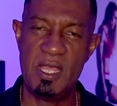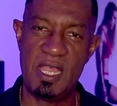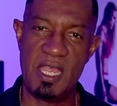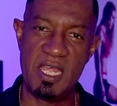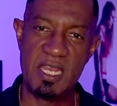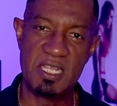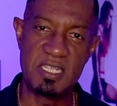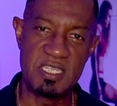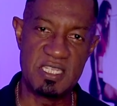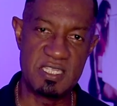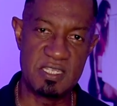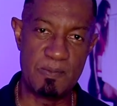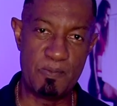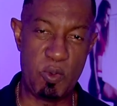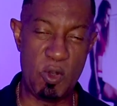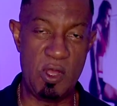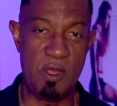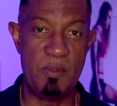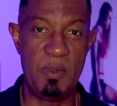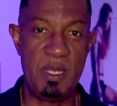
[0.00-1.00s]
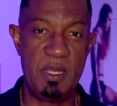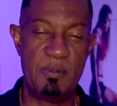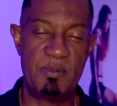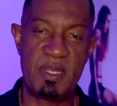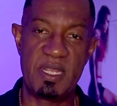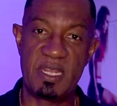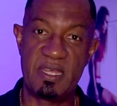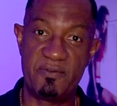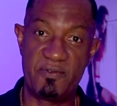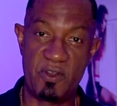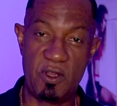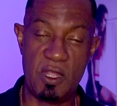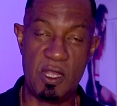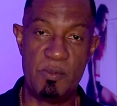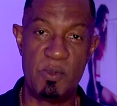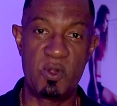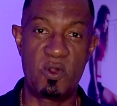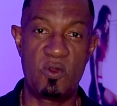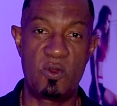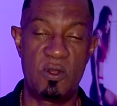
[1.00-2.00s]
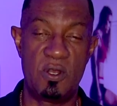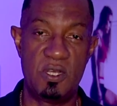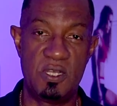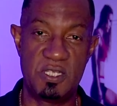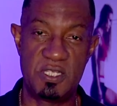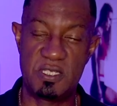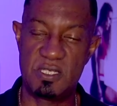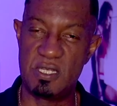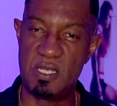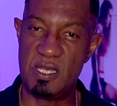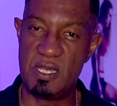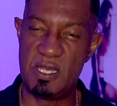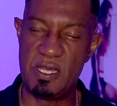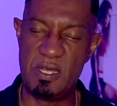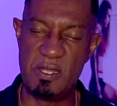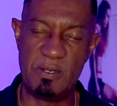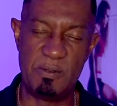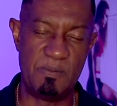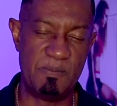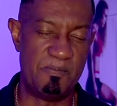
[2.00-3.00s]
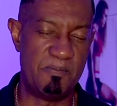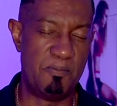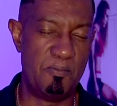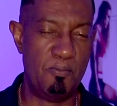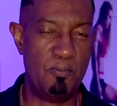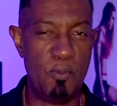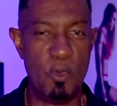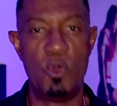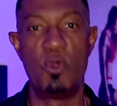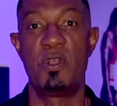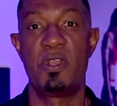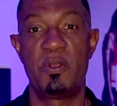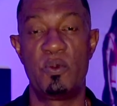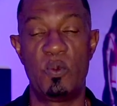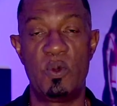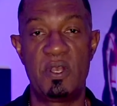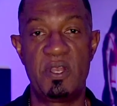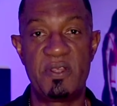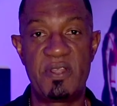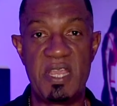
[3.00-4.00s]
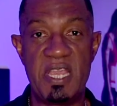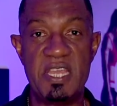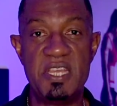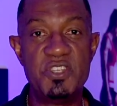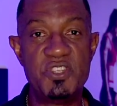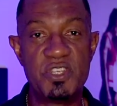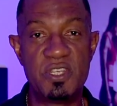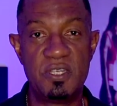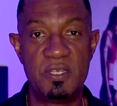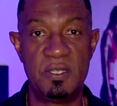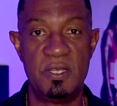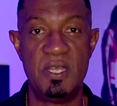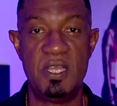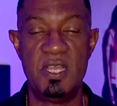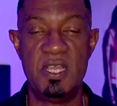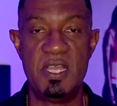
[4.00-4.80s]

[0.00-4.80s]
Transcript: And this is a problem that I've come across on more than one occasion,